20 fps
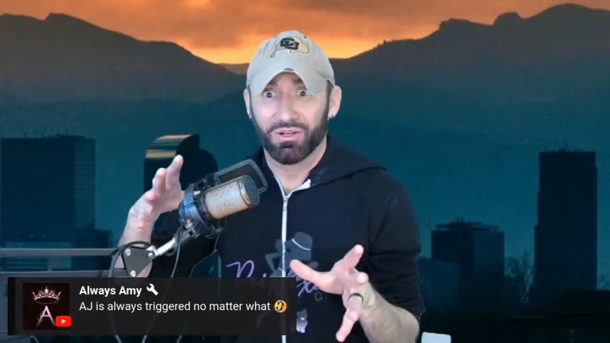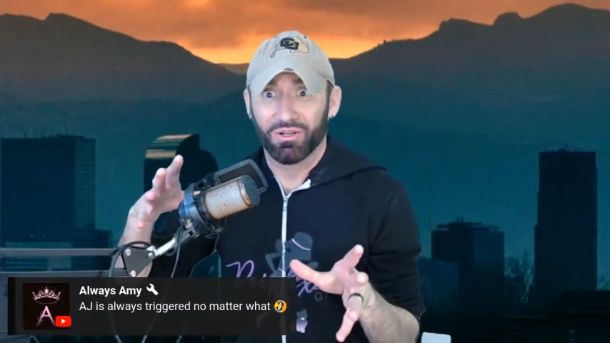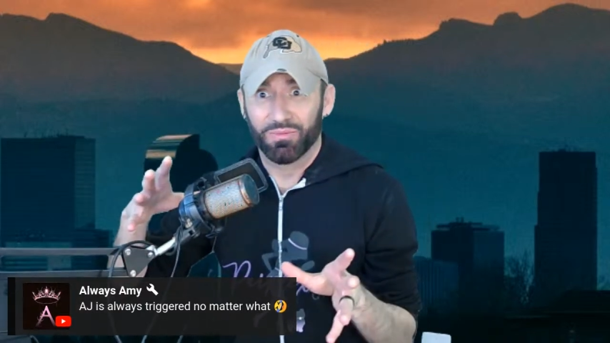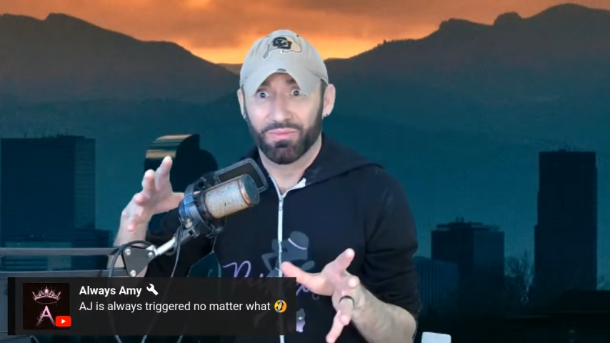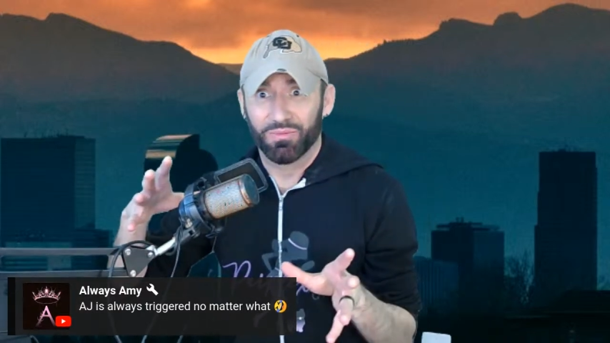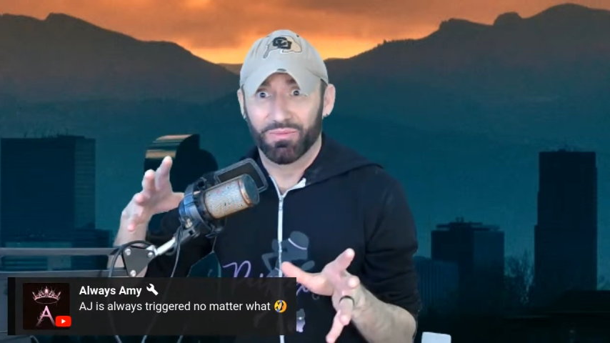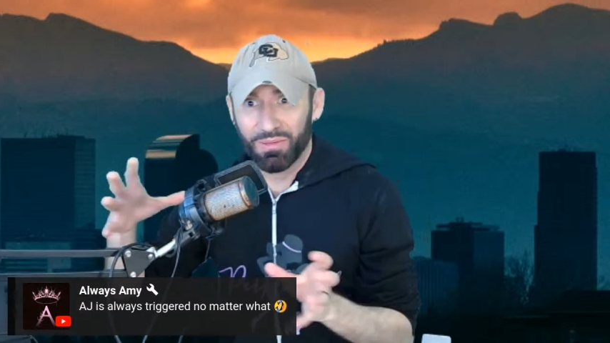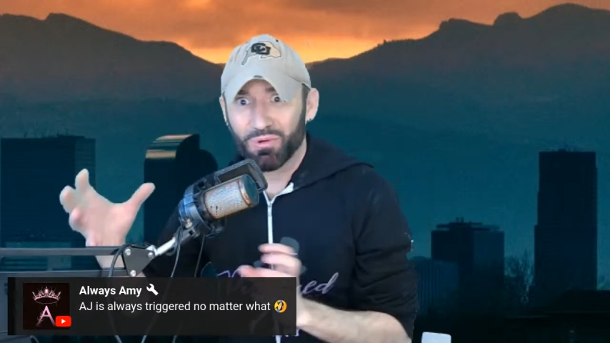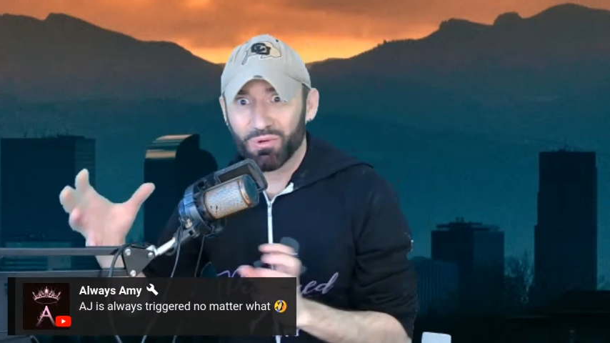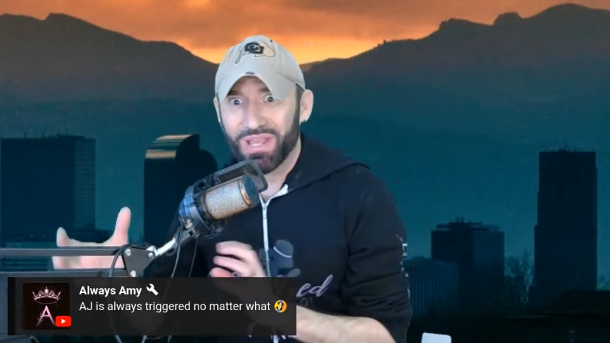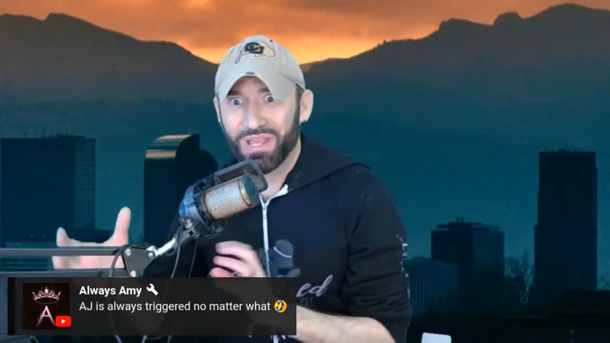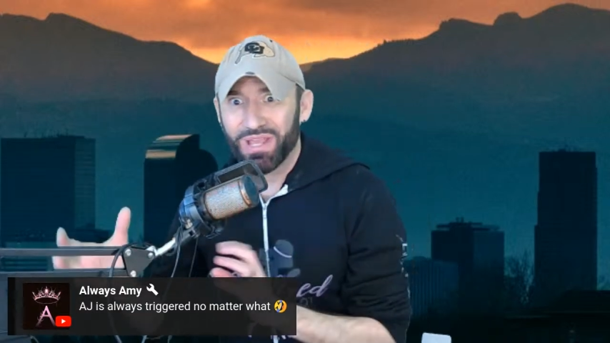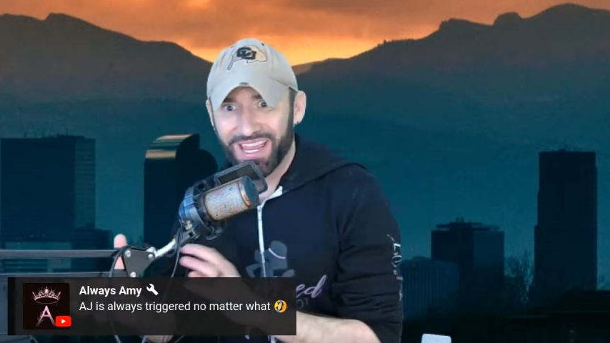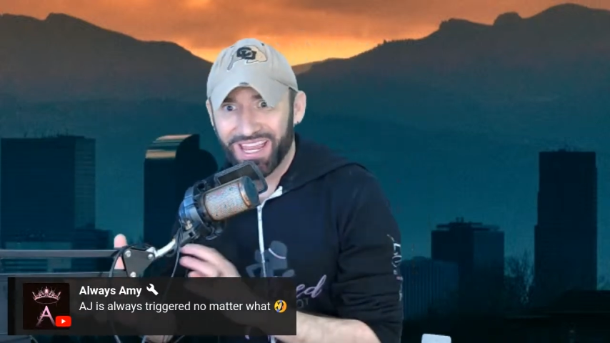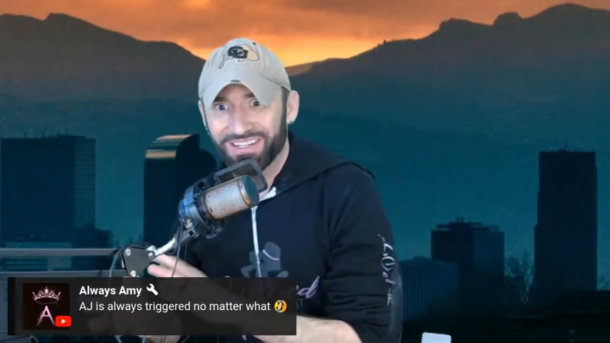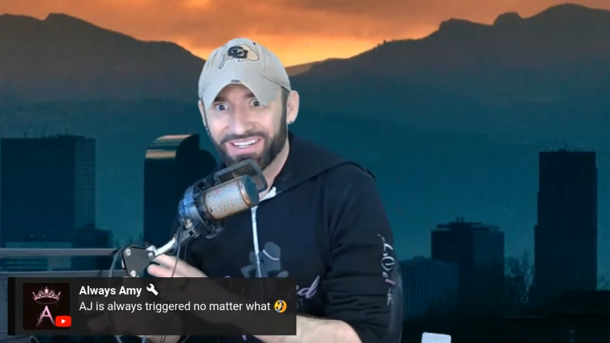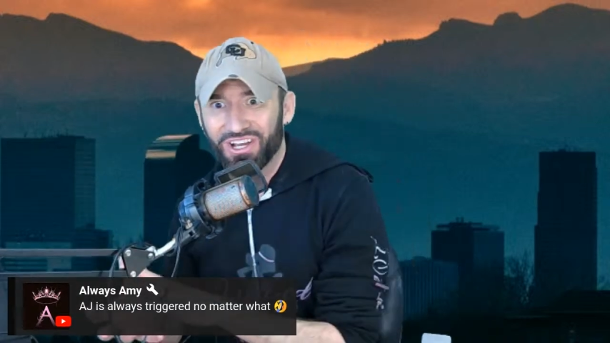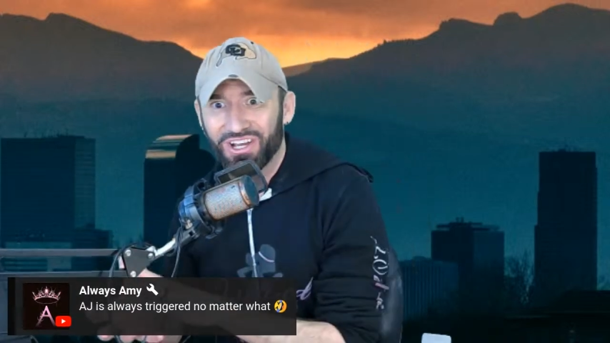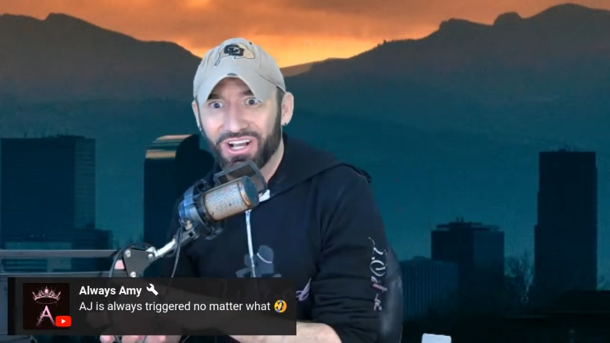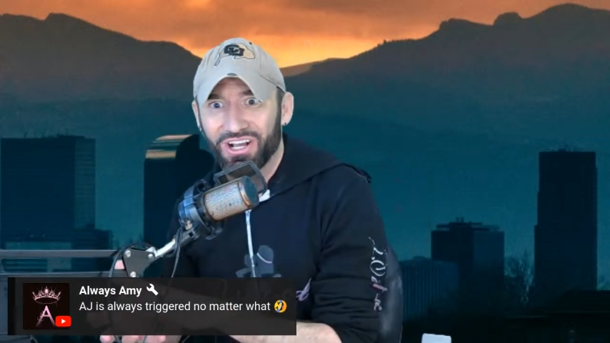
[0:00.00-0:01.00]
people
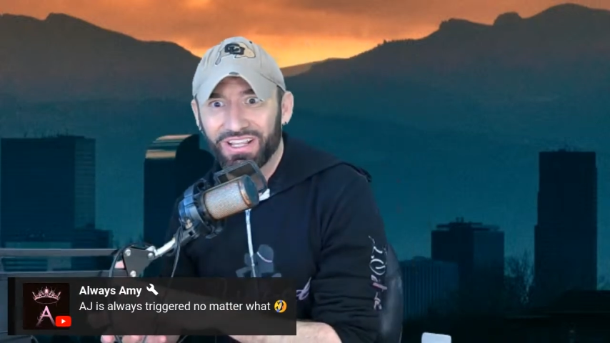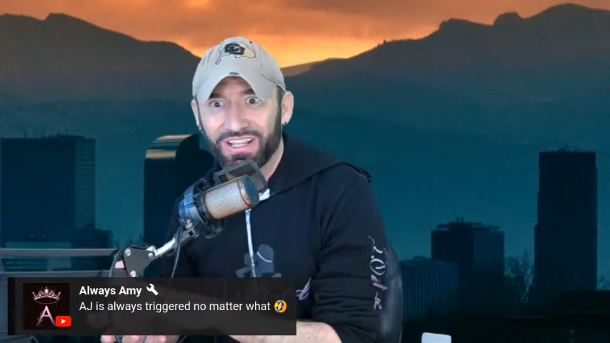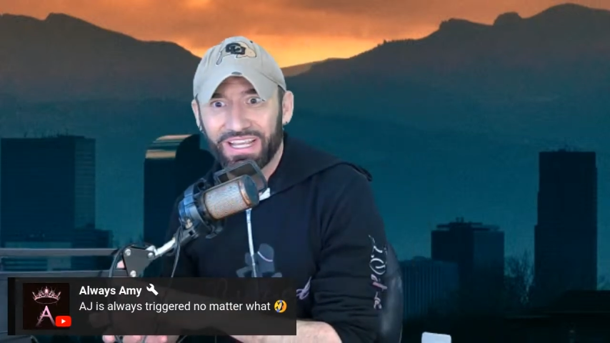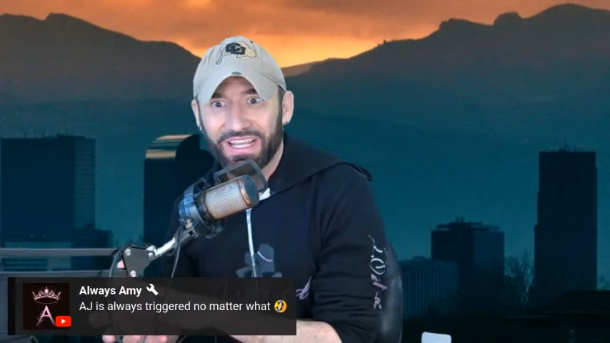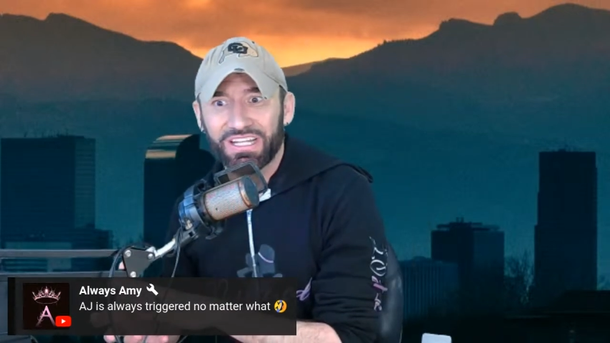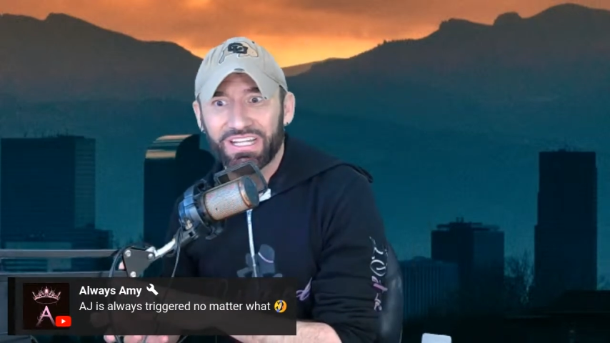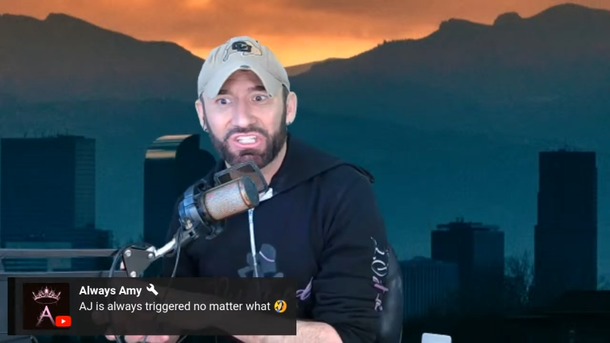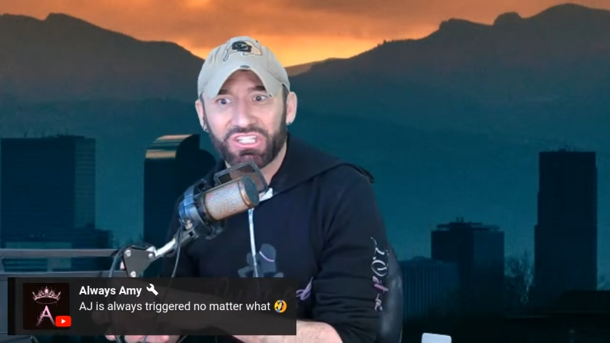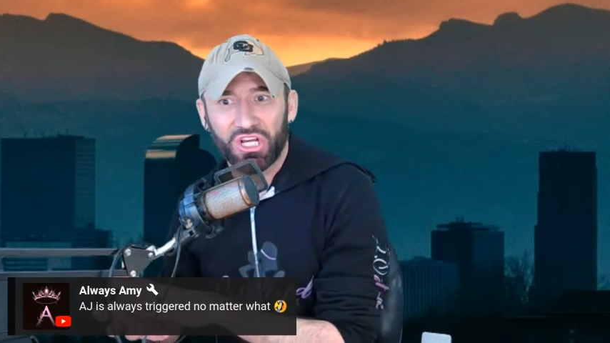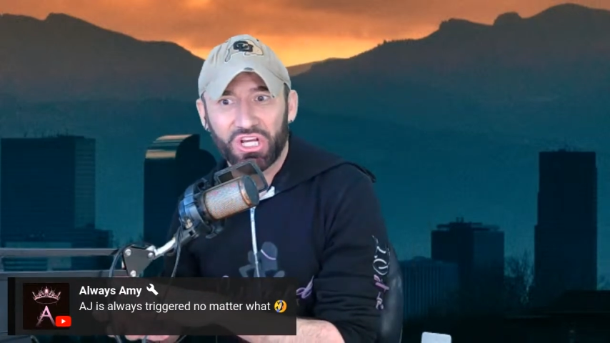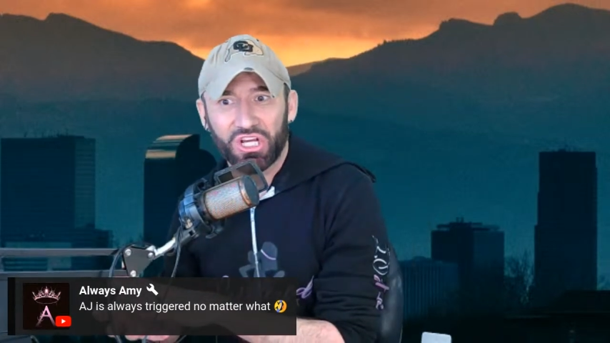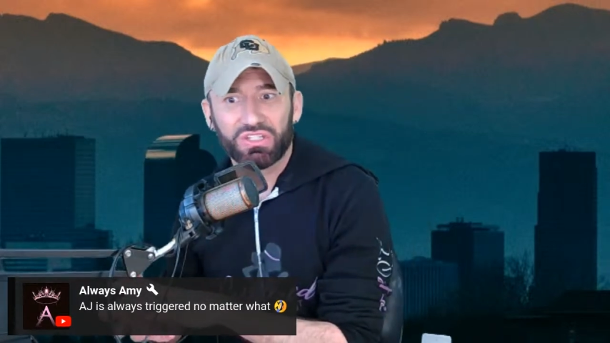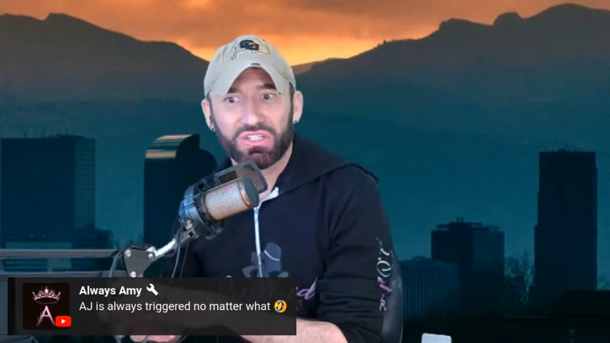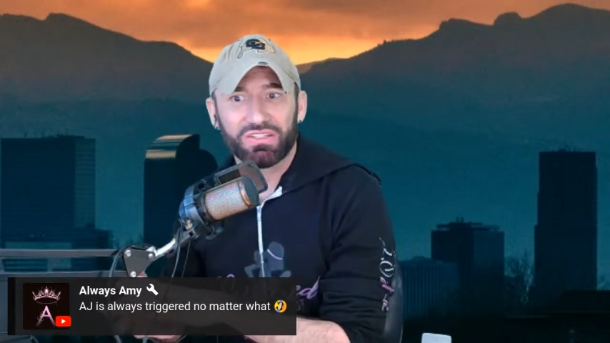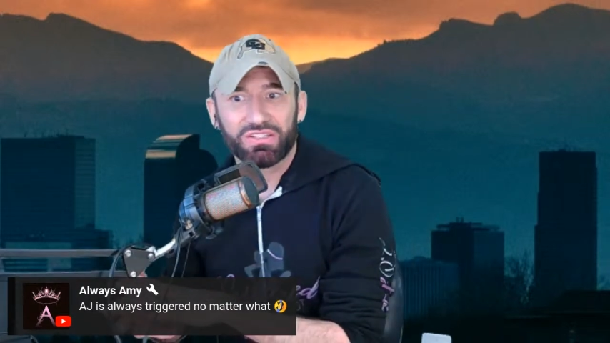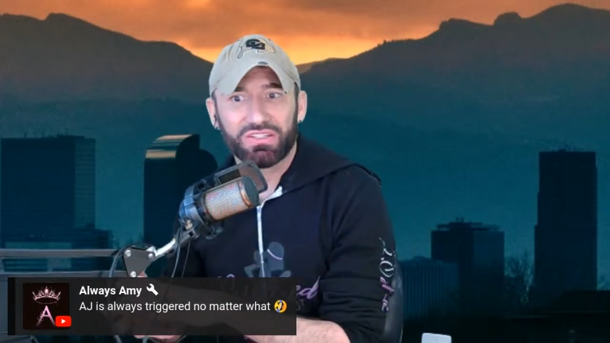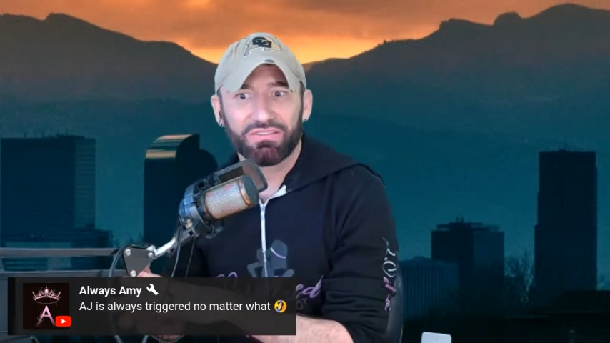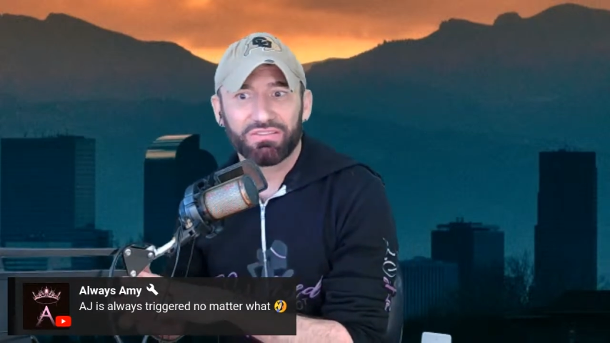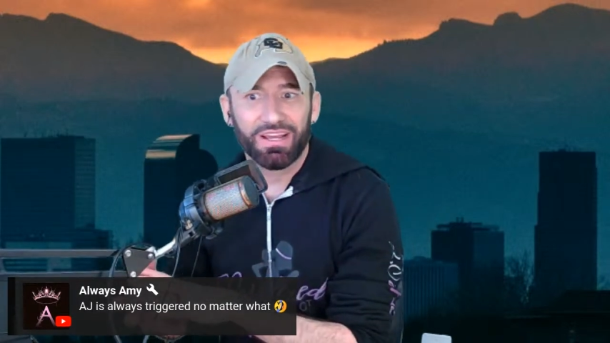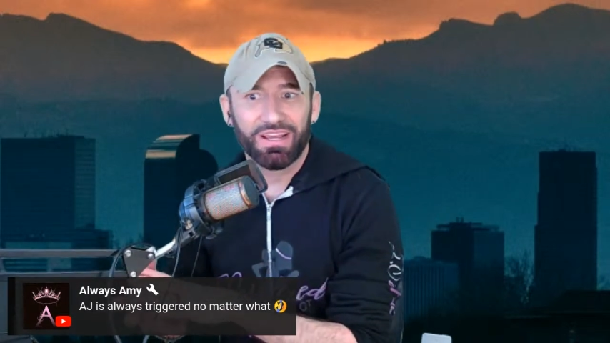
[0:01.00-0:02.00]
can talk like adults,
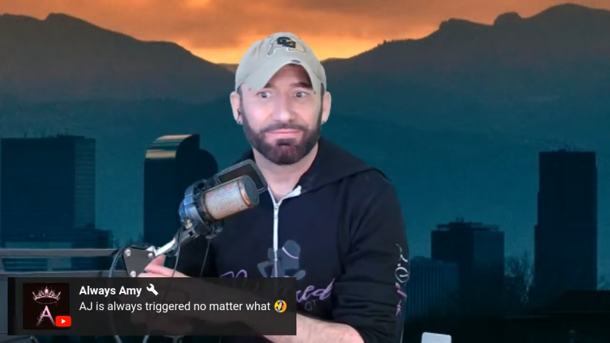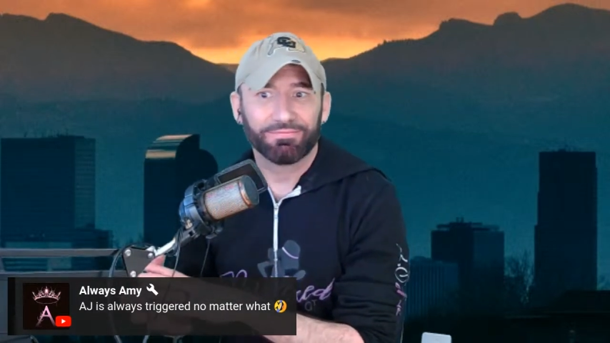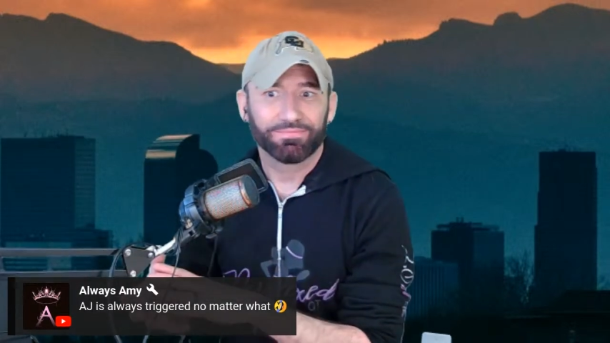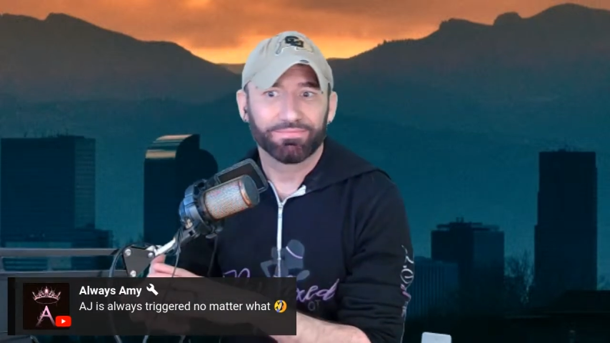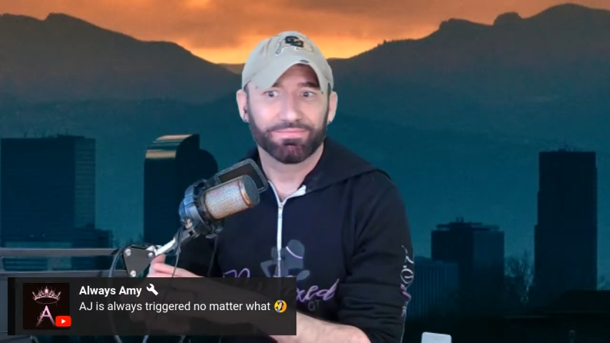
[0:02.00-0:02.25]
okay?